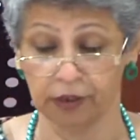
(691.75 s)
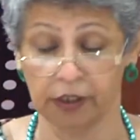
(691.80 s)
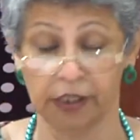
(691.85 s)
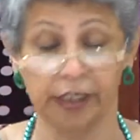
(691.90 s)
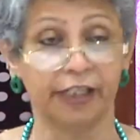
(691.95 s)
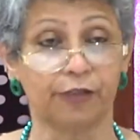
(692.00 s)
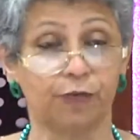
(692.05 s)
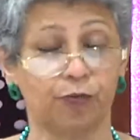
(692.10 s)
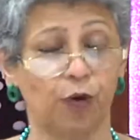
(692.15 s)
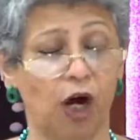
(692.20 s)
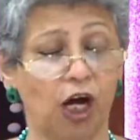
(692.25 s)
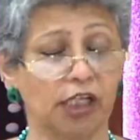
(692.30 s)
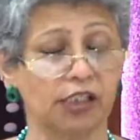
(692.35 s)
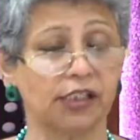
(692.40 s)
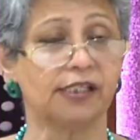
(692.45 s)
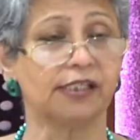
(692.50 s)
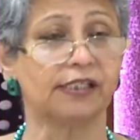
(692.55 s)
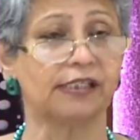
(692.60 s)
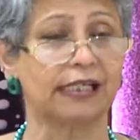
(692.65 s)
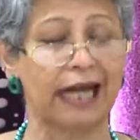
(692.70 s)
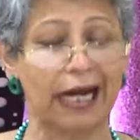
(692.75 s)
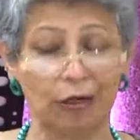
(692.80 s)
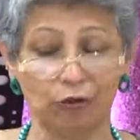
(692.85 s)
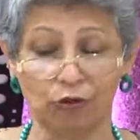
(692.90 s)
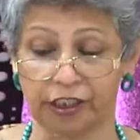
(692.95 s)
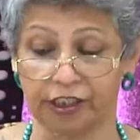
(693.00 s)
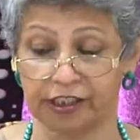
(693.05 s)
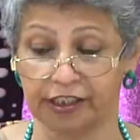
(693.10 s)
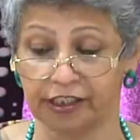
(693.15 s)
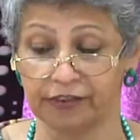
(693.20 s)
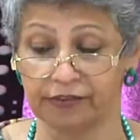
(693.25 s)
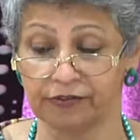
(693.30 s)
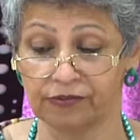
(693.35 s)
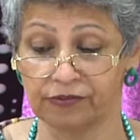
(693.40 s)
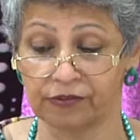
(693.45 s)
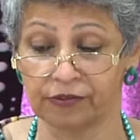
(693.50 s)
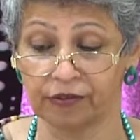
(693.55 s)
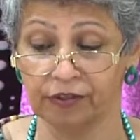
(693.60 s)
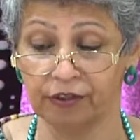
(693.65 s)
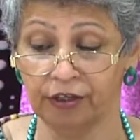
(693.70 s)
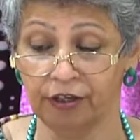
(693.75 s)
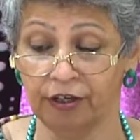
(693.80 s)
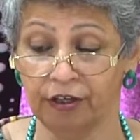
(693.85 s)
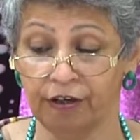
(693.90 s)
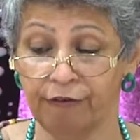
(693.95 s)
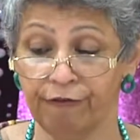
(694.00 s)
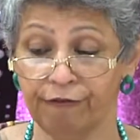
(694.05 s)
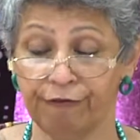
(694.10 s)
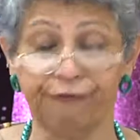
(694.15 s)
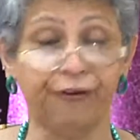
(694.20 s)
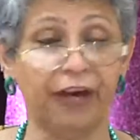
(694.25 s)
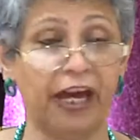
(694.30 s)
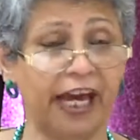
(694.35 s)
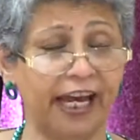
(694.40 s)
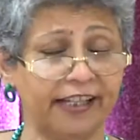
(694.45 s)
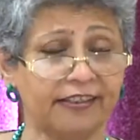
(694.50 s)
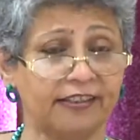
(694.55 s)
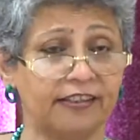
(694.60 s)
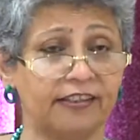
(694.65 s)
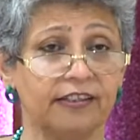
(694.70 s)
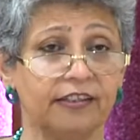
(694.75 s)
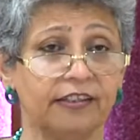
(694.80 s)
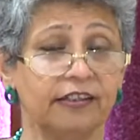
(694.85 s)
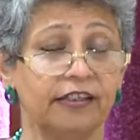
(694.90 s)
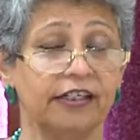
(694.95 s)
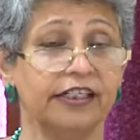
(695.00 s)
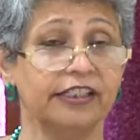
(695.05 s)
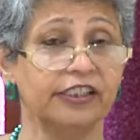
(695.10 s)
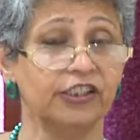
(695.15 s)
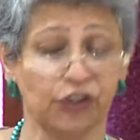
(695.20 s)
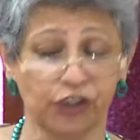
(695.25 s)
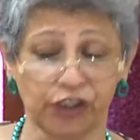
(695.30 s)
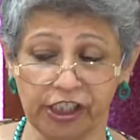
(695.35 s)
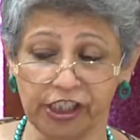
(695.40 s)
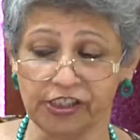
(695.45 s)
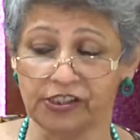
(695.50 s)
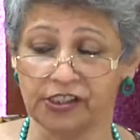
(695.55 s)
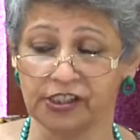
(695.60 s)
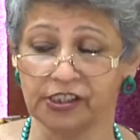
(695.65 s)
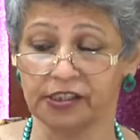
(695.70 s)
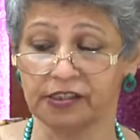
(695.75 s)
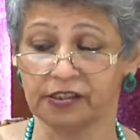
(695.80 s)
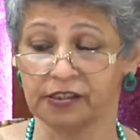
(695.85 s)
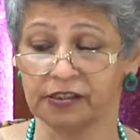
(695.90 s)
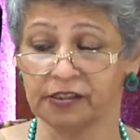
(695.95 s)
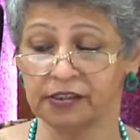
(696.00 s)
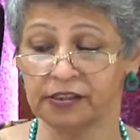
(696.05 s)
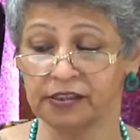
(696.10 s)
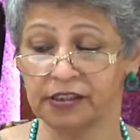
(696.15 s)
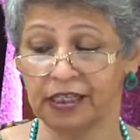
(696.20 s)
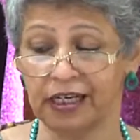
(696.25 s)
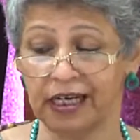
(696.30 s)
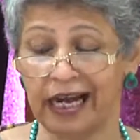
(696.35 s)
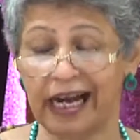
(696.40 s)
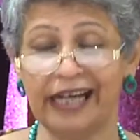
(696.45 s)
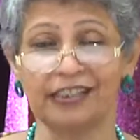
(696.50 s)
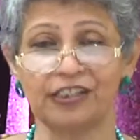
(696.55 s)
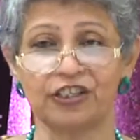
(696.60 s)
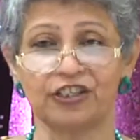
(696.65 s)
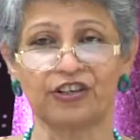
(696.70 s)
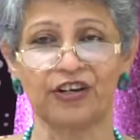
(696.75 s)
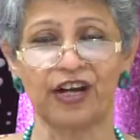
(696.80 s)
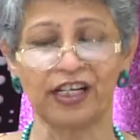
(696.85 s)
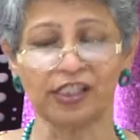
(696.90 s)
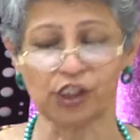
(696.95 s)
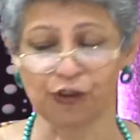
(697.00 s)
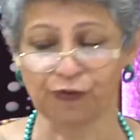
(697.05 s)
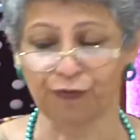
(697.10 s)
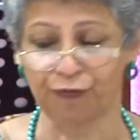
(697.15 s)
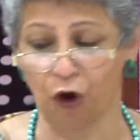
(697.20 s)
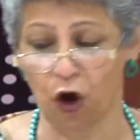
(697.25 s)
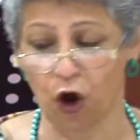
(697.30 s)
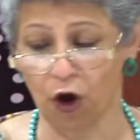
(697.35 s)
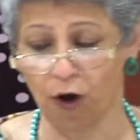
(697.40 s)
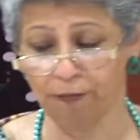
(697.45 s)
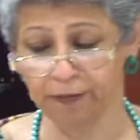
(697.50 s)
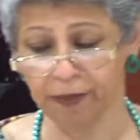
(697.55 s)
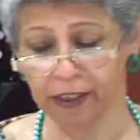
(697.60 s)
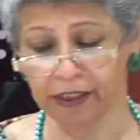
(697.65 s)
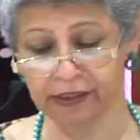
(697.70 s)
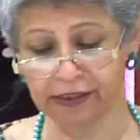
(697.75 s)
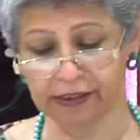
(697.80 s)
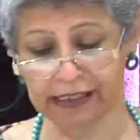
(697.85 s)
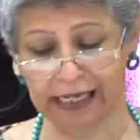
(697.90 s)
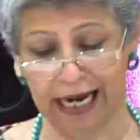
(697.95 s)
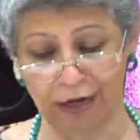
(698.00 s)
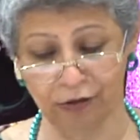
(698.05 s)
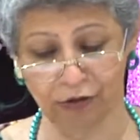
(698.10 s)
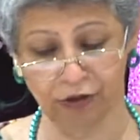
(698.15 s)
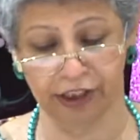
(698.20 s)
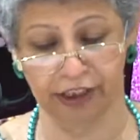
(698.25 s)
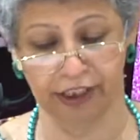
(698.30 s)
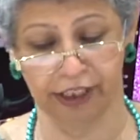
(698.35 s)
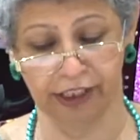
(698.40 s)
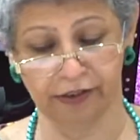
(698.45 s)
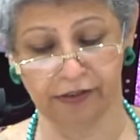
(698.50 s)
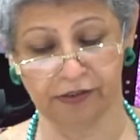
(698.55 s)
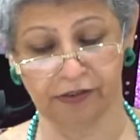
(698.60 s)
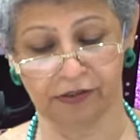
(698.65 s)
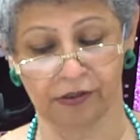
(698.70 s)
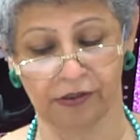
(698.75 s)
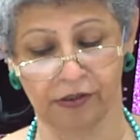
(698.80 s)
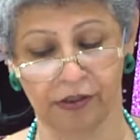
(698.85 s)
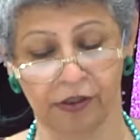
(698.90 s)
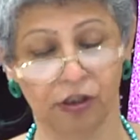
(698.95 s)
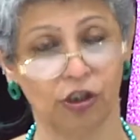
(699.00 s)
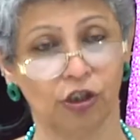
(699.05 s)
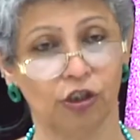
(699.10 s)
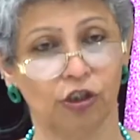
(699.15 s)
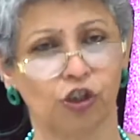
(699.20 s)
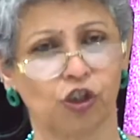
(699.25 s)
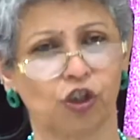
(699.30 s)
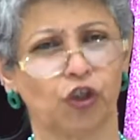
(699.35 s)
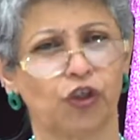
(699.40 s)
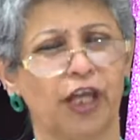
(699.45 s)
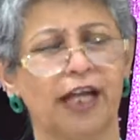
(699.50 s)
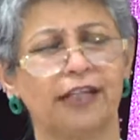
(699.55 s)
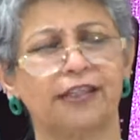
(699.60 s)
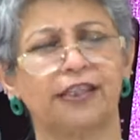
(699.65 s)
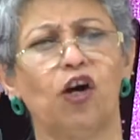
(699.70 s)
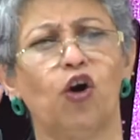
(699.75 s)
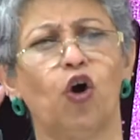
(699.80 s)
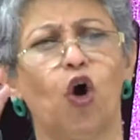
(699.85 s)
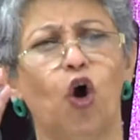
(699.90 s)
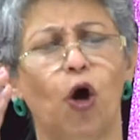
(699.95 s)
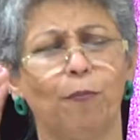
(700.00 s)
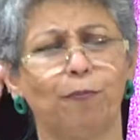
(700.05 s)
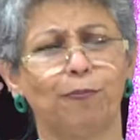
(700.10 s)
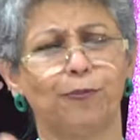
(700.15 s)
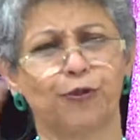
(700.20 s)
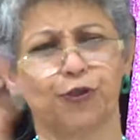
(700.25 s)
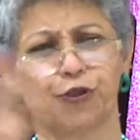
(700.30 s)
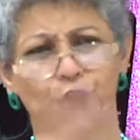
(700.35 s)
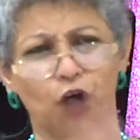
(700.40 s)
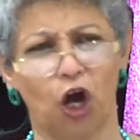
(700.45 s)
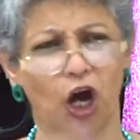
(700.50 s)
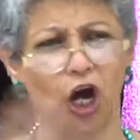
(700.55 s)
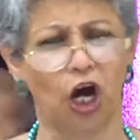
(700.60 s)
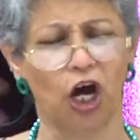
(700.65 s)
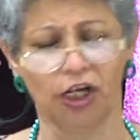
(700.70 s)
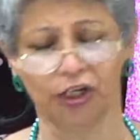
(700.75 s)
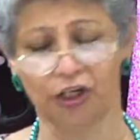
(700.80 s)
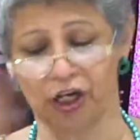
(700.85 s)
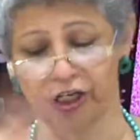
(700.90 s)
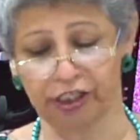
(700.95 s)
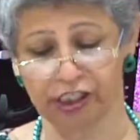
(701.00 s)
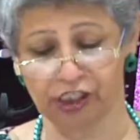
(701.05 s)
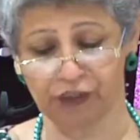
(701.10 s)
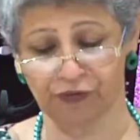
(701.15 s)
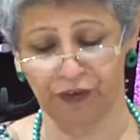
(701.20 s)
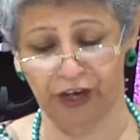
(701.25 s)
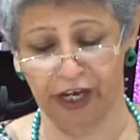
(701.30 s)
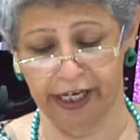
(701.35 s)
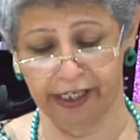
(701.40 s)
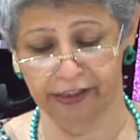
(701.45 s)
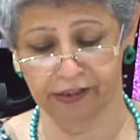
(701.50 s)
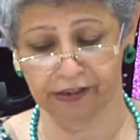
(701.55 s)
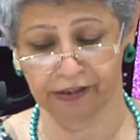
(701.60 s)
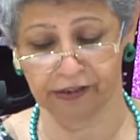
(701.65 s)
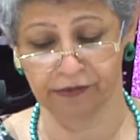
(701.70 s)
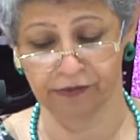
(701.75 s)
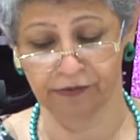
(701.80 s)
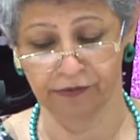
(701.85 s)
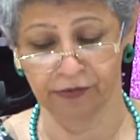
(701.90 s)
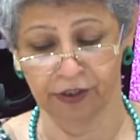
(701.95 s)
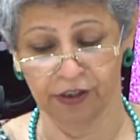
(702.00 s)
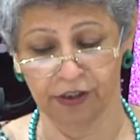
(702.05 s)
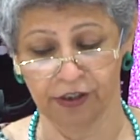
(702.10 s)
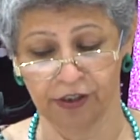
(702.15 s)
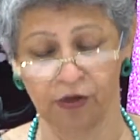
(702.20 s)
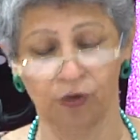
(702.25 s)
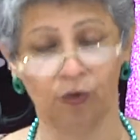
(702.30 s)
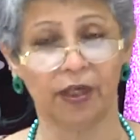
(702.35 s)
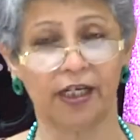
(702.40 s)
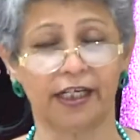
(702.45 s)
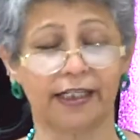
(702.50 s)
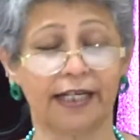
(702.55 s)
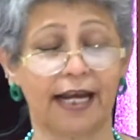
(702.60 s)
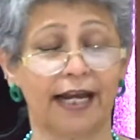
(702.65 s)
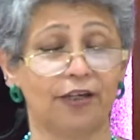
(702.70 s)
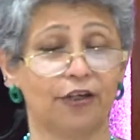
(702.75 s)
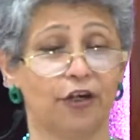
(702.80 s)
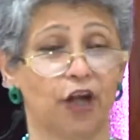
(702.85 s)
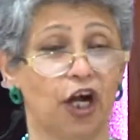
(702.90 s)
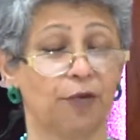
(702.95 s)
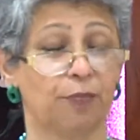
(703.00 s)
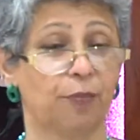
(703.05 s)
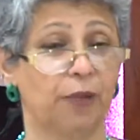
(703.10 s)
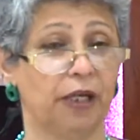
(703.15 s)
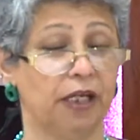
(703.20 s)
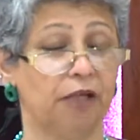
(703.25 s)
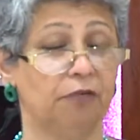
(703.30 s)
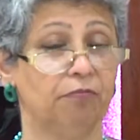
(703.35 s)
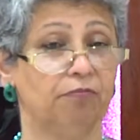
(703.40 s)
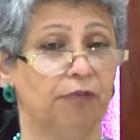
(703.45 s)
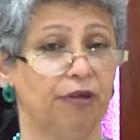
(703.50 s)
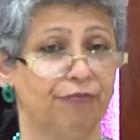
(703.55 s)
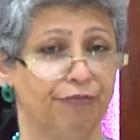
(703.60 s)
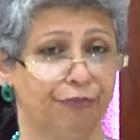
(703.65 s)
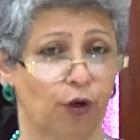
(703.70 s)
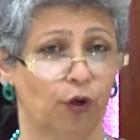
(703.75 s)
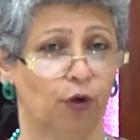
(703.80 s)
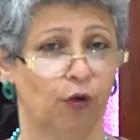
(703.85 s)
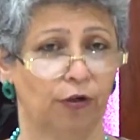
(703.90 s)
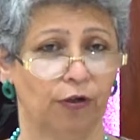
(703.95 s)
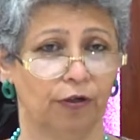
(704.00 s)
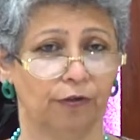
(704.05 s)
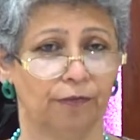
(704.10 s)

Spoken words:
It was his countenance. Faith in Jesus had transformed his countenance so that the hope shone on his face where it had not been before.